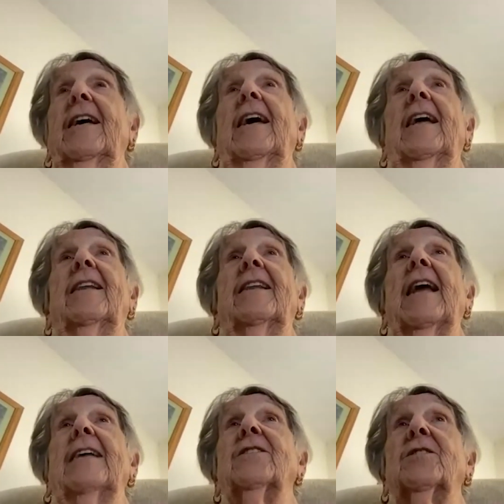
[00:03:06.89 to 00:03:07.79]
And
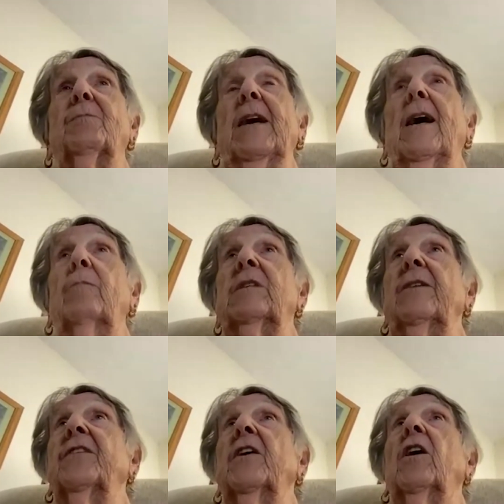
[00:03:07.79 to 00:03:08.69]
that's become
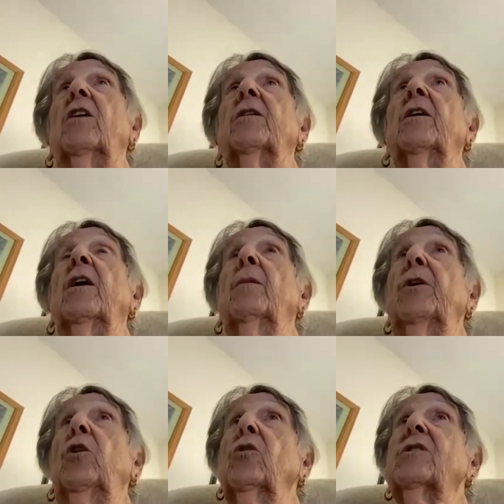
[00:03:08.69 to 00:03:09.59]
difficult
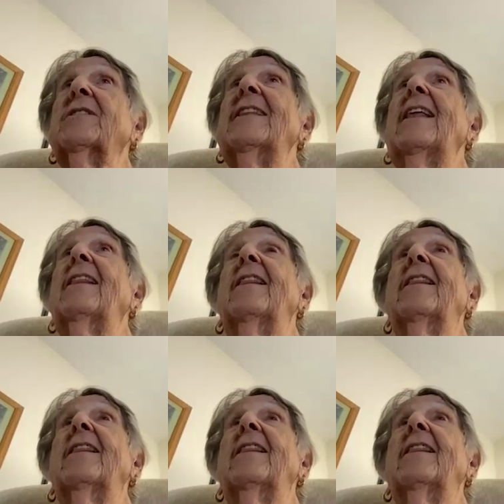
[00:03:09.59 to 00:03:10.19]
because th-